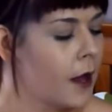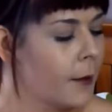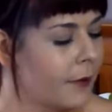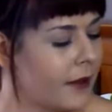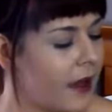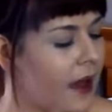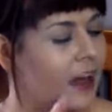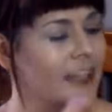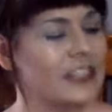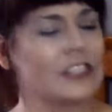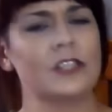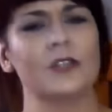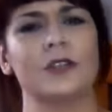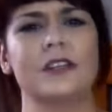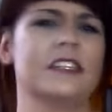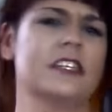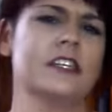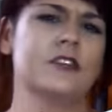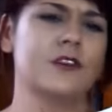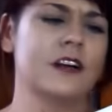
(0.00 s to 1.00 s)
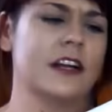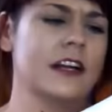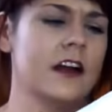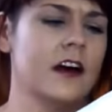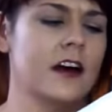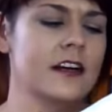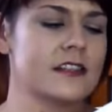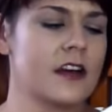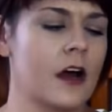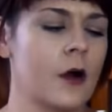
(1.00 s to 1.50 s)
But yeah, I just thought this is really
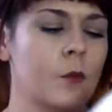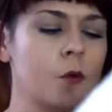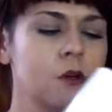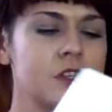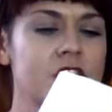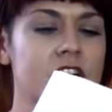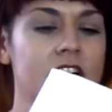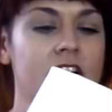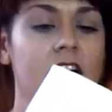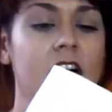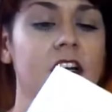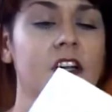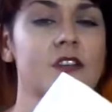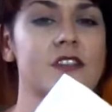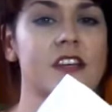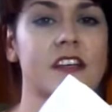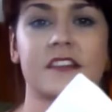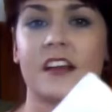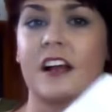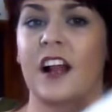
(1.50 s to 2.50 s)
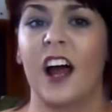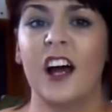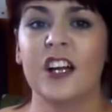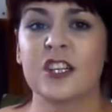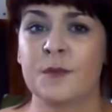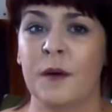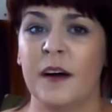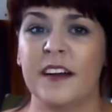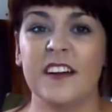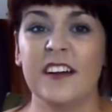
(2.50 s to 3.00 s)
nice. I was going to use it as a
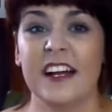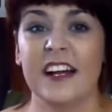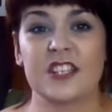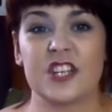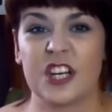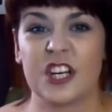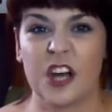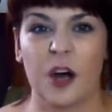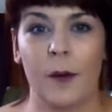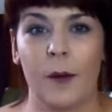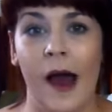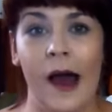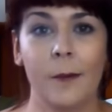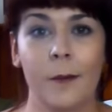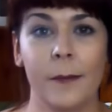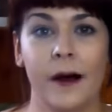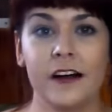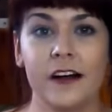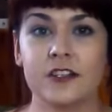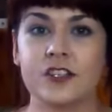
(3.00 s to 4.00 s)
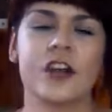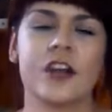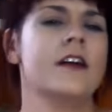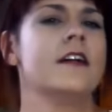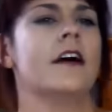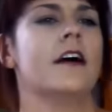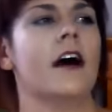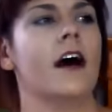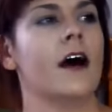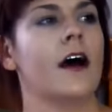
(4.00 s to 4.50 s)
clutch, but I don't actually go out much.
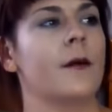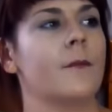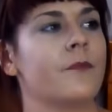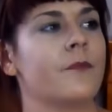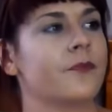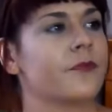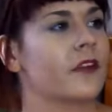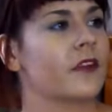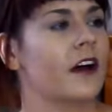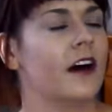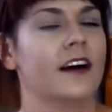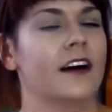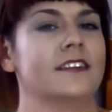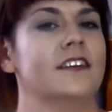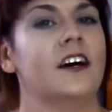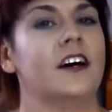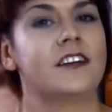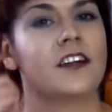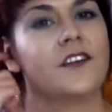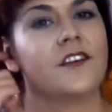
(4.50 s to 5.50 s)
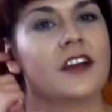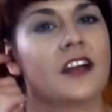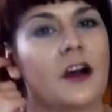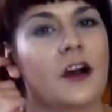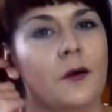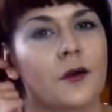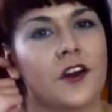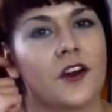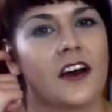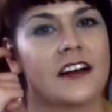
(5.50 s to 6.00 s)
I don't know, I don't really
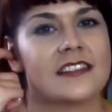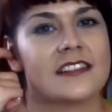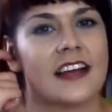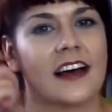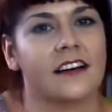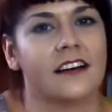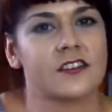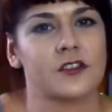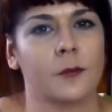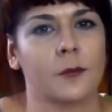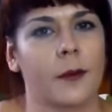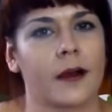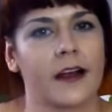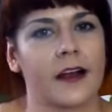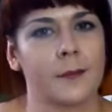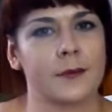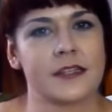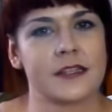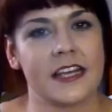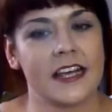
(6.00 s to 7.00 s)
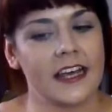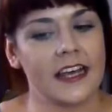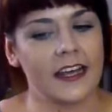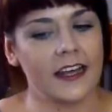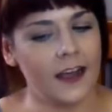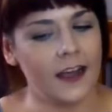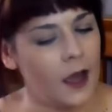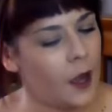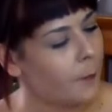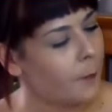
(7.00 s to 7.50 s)
go on nights out. It's not my cup of
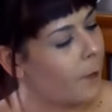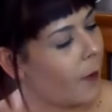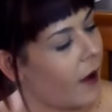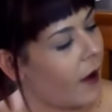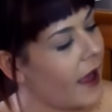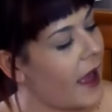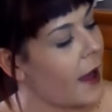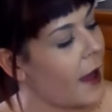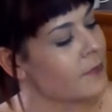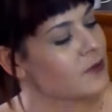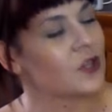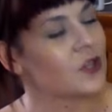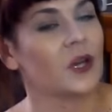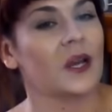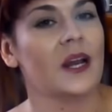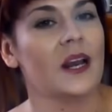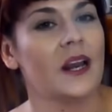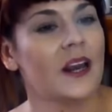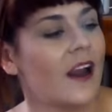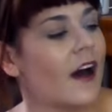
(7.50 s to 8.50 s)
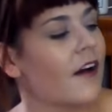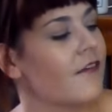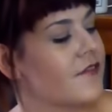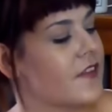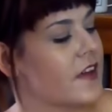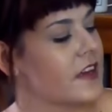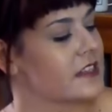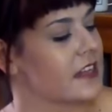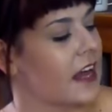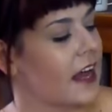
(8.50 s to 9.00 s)
tea. But I absolutely love
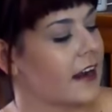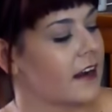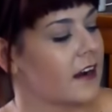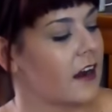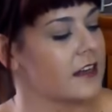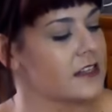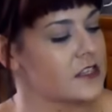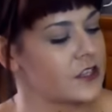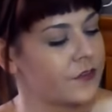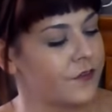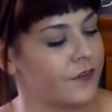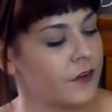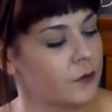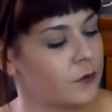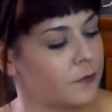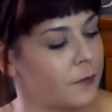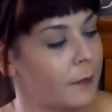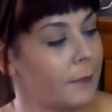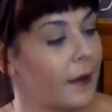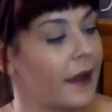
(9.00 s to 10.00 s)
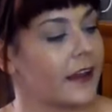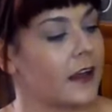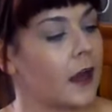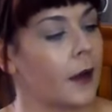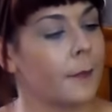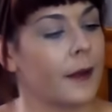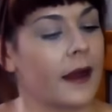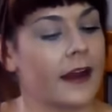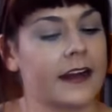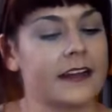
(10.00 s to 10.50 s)
this, and it's filled with my
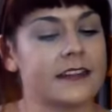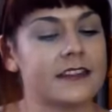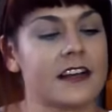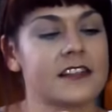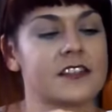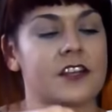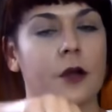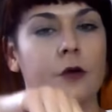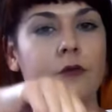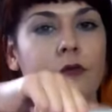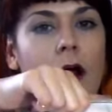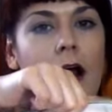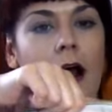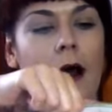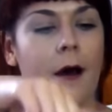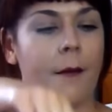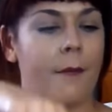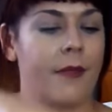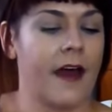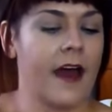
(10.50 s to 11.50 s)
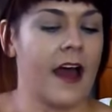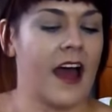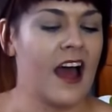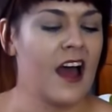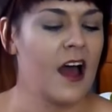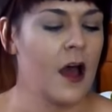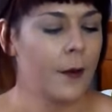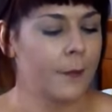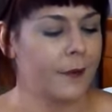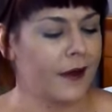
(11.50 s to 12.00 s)
makeup, and it does go right up there.
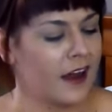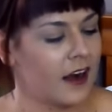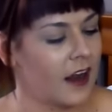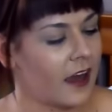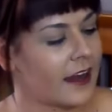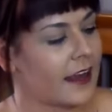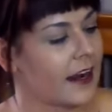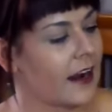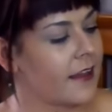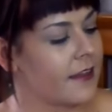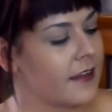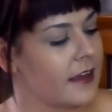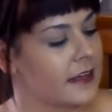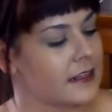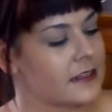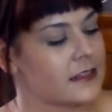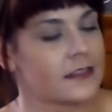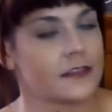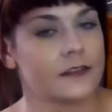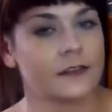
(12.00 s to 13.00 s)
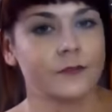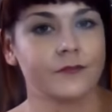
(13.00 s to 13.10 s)
But I like it like this.